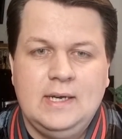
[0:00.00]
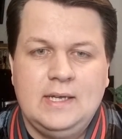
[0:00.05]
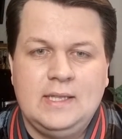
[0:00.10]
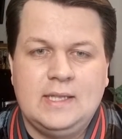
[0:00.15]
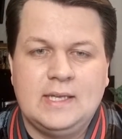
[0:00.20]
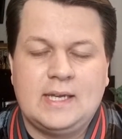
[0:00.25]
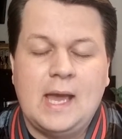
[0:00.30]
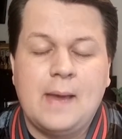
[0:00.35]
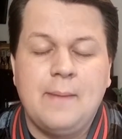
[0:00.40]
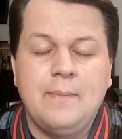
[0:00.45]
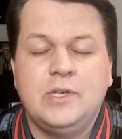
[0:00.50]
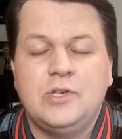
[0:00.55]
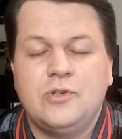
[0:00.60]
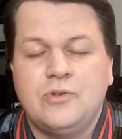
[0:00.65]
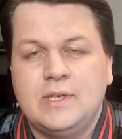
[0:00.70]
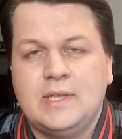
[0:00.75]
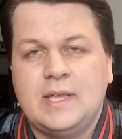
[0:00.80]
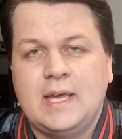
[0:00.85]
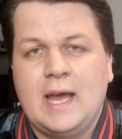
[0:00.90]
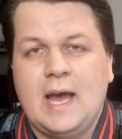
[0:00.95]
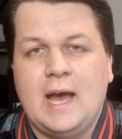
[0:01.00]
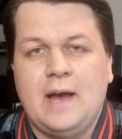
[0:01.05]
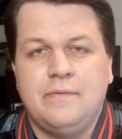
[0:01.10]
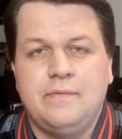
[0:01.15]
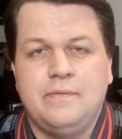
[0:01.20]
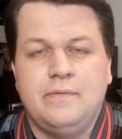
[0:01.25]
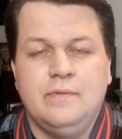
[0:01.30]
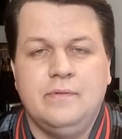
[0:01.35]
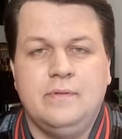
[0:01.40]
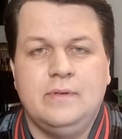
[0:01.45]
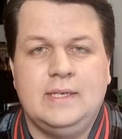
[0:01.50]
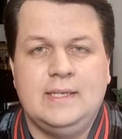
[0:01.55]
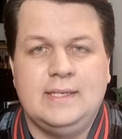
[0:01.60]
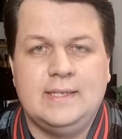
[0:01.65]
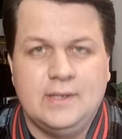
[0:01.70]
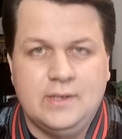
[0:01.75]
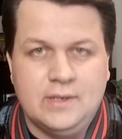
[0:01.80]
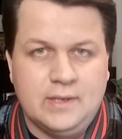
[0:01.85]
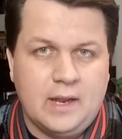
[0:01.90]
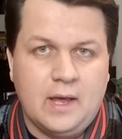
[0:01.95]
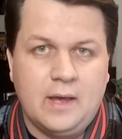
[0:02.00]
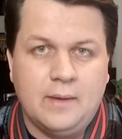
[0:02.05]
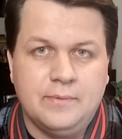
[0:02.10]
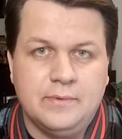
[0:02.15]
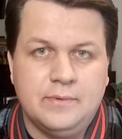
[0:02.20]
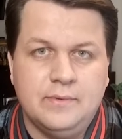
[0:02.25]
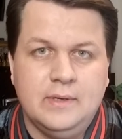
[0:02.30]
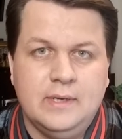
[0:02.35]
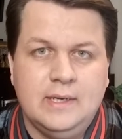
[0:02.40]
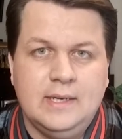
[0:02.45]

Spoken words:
The chemistry they have is undeniable.